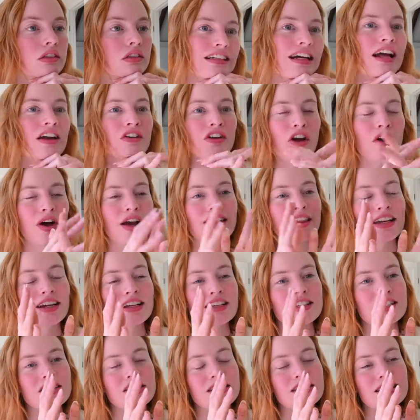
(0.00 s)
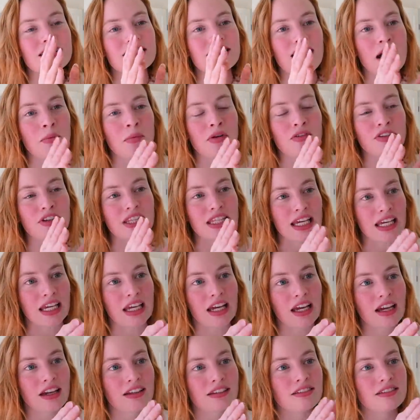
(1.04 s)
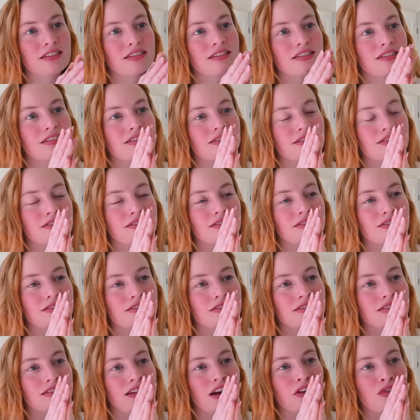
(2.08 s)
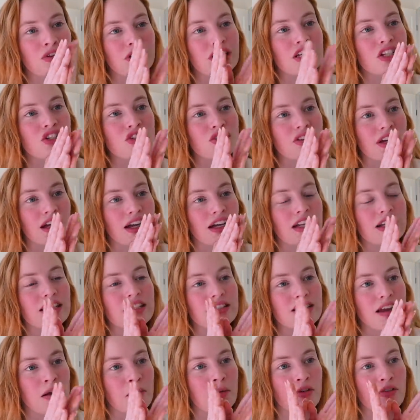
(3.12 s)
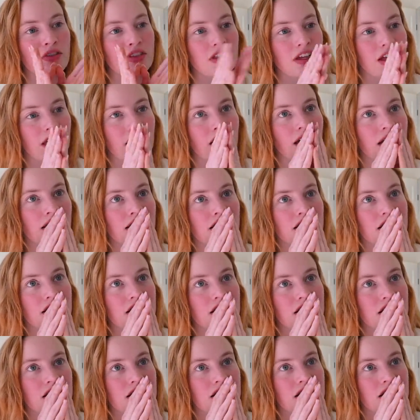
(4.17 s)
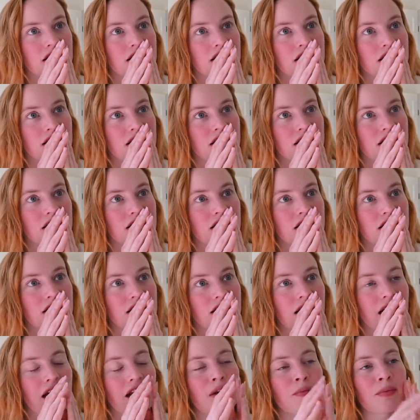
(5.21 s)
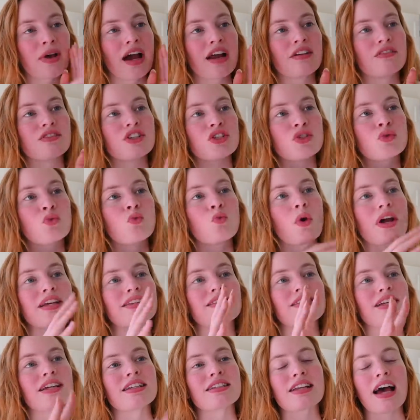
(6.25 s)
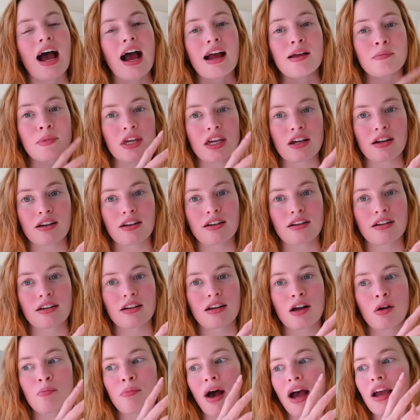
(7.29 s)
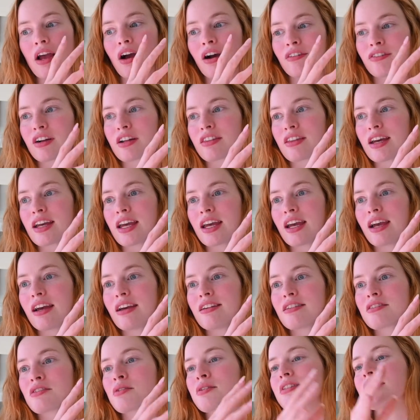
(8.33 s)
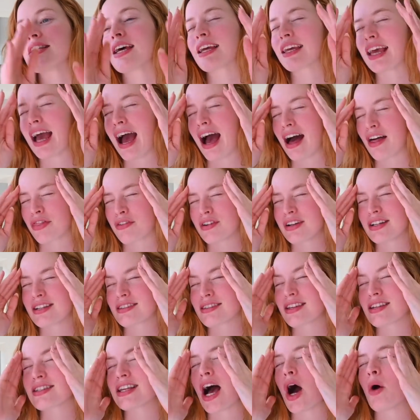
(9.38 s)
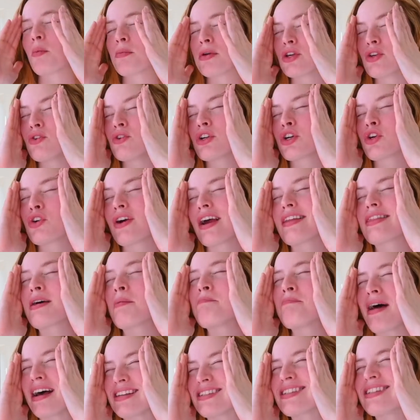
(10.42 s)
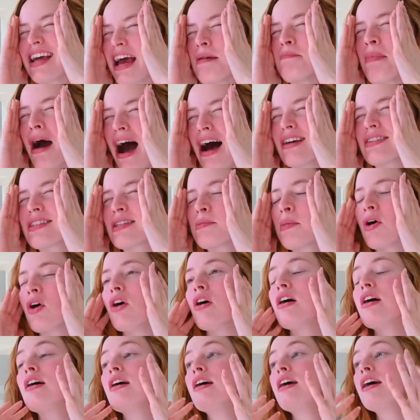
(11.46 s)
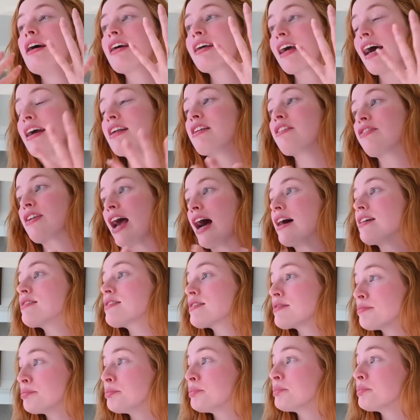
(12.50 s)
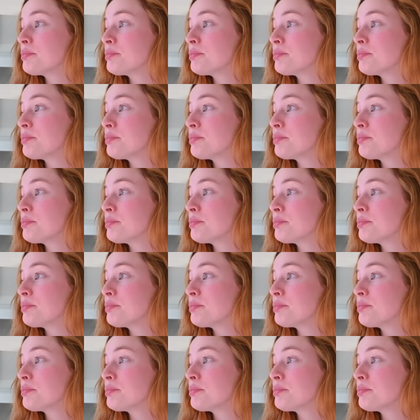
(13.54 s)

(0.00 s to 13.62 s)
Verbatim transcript: I don't know. I think I just need to stop overthinking it. I really do think I need to stop overthinking it. And I'm kind of just wasting time here by overthinking it. So it's like, Cathrin, is this helping you to create the best day possible? Kind of yes.